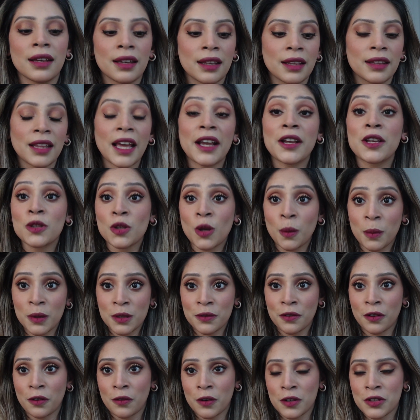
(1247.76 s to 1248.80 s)
thank you so much
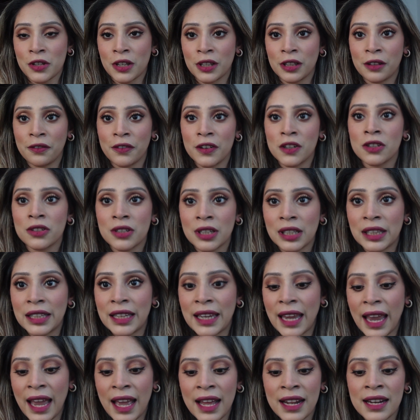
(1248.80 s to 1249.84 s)
for watching the video till
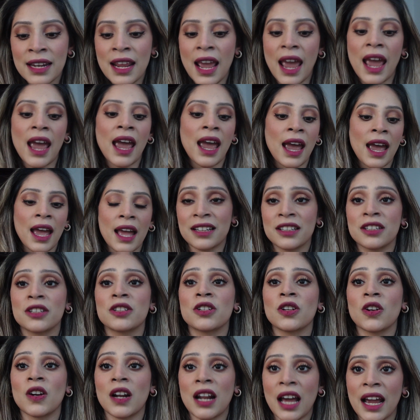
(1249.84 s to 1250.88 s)
the end, and
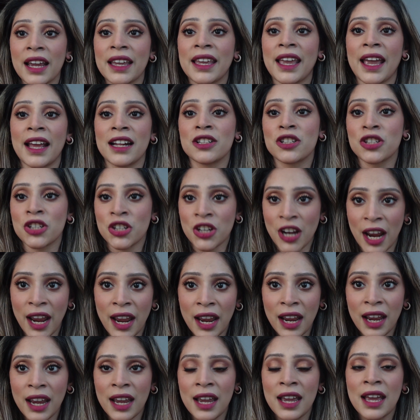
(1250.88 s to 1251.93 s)
to like and
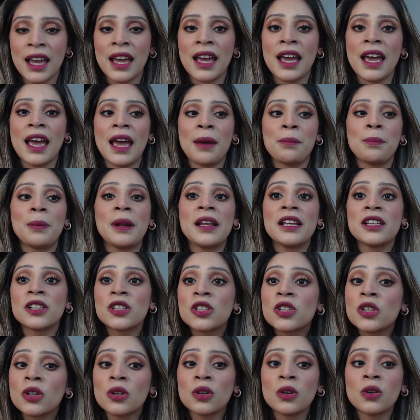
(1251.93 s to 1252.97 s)
share. Please
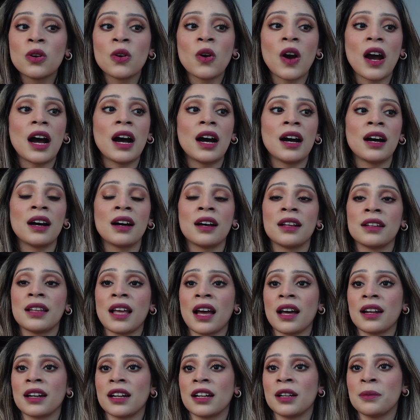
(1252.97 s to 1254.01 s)
do
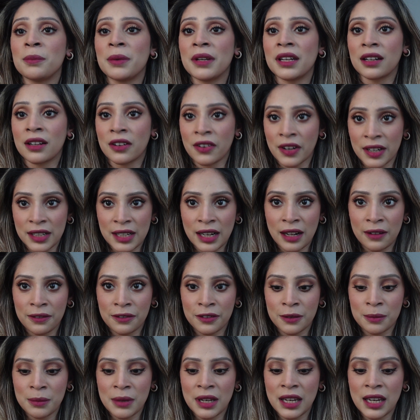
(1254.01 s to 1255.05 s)
that. It'll be a great help
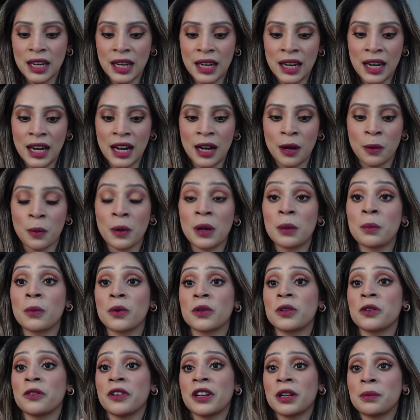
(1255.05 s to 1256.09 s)
for me. It will
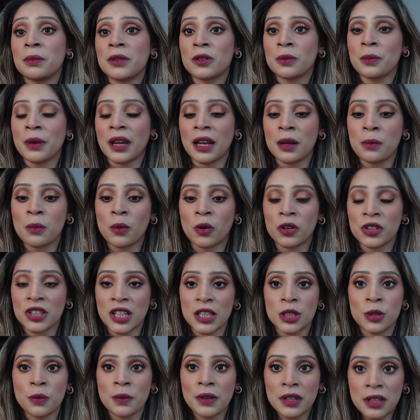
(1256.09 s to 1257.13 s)
motivate me to make more
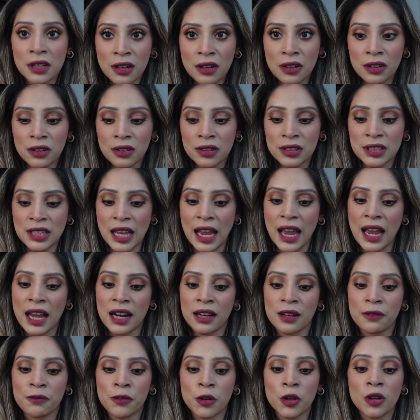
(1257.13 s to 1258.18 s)
such videos.
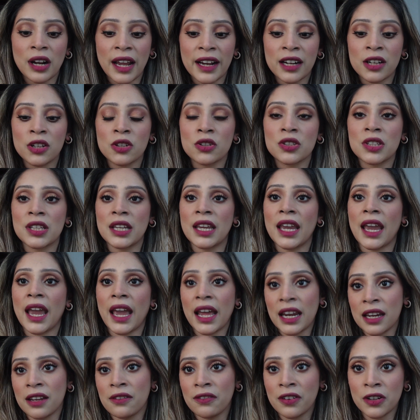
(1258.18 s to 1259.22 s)
And if you'd like to see
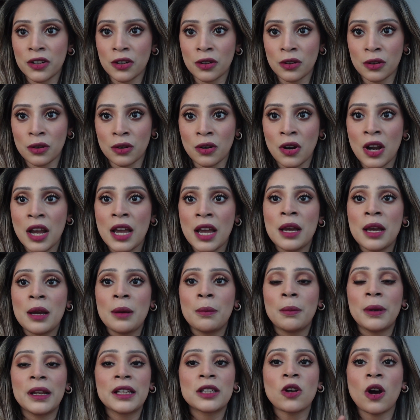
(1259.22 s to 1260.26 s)
any video,
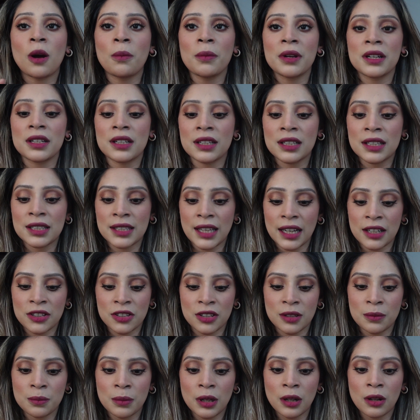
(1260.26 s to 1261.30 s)
please comment in the
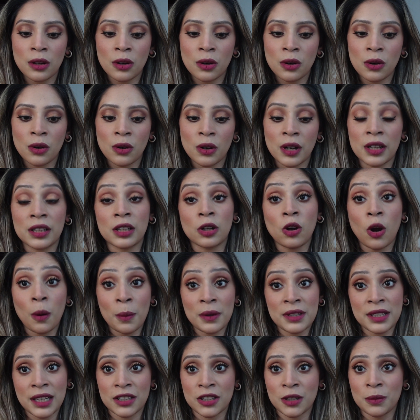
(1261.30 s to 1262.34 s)
section below, in the
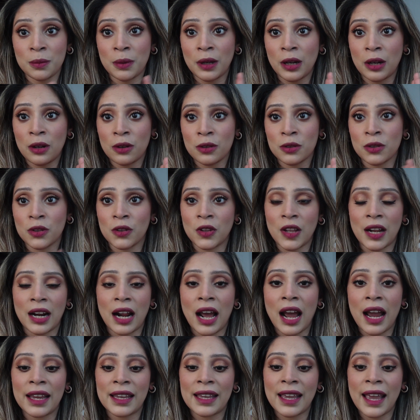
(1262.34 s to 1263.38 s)
comment section below, so
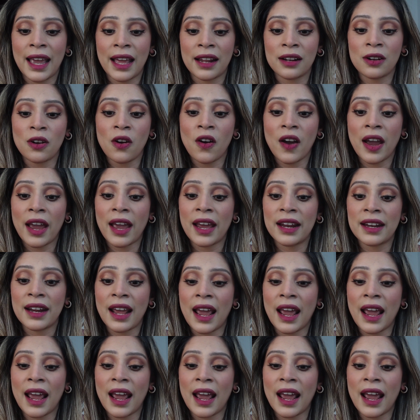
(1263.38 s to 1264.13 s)
that I can go ahead